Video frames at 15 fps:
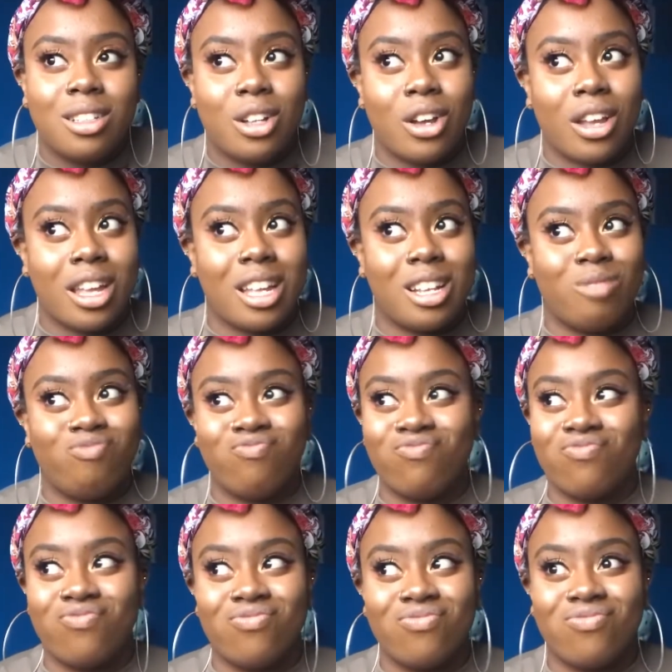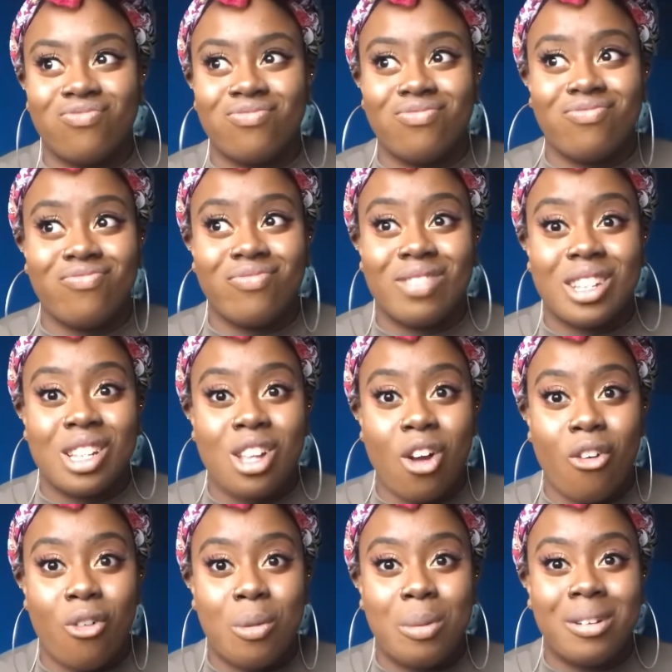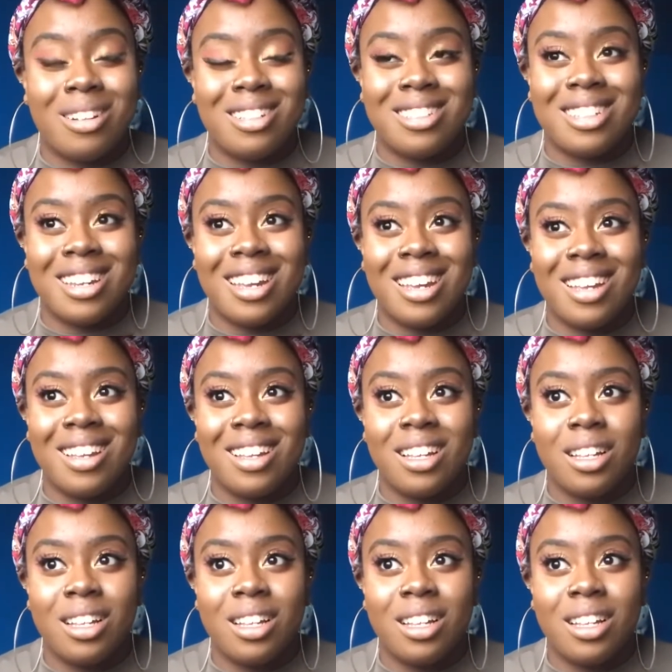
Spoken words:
Like, it's horrible, isn't it?